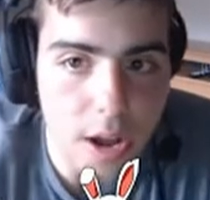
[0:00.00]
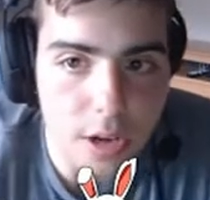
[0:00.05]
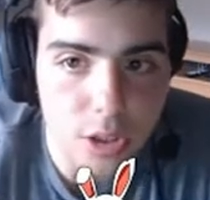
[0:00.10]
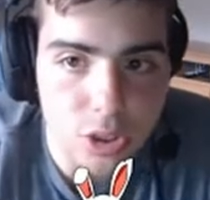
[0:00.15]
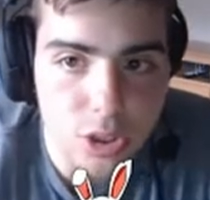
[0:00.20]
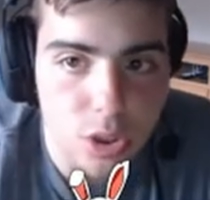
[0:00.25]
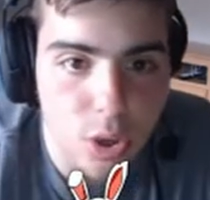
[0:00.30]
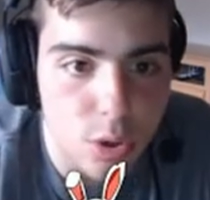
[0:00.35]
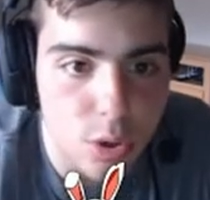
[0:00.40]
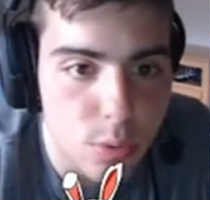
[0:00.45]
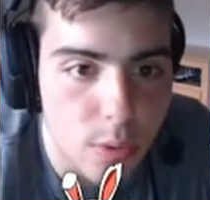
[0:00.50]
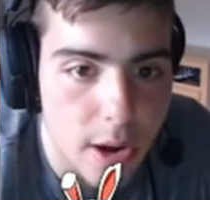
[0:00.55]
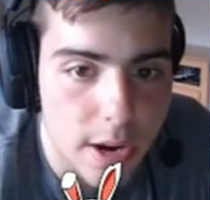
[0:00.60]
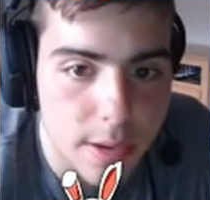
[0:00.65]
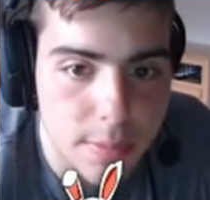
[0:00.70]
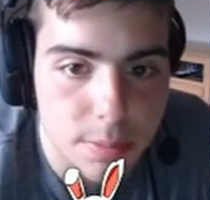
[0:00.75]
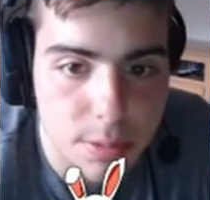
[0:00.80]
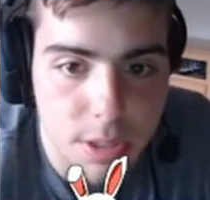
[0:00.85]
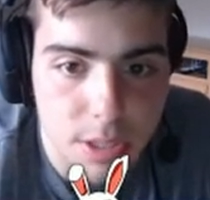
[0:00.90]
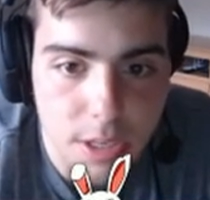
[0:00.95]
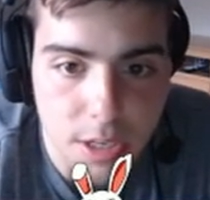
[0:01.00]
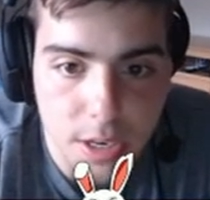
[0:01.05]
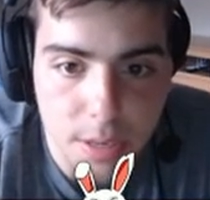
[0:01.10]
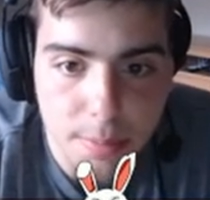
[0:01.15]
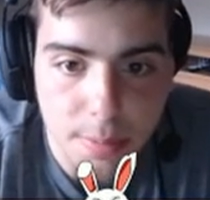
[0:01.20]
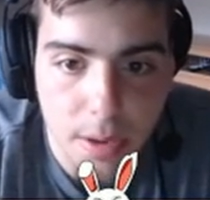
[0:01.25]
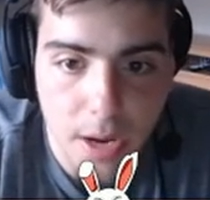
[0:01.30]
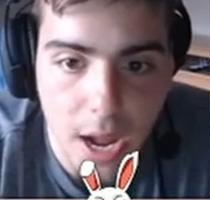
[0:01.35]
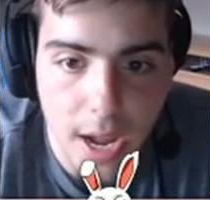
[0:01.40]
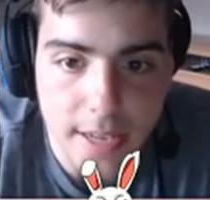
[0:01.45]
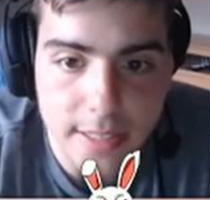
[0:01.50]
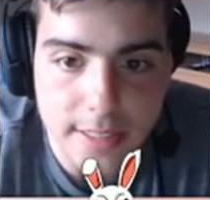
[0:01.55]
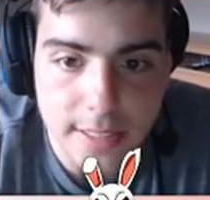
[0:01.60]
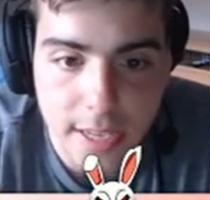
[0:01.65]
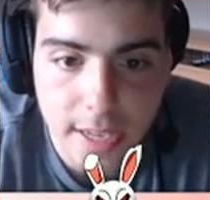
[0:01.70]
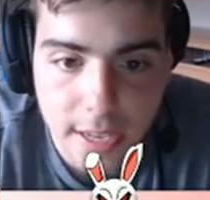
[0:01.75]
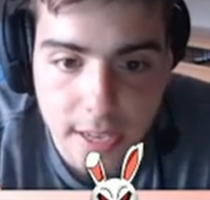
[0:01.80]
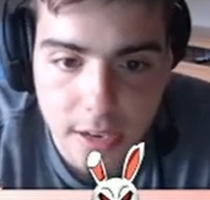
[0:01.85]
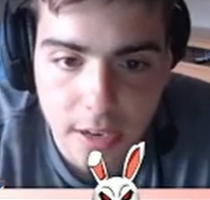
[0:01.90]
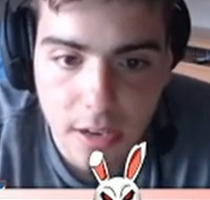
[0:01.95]
to show you I completed it, but I
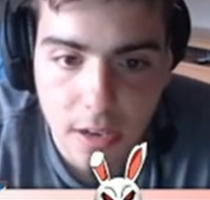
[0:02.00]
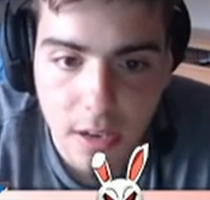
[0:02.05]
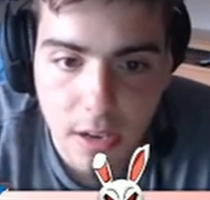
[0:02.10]
did.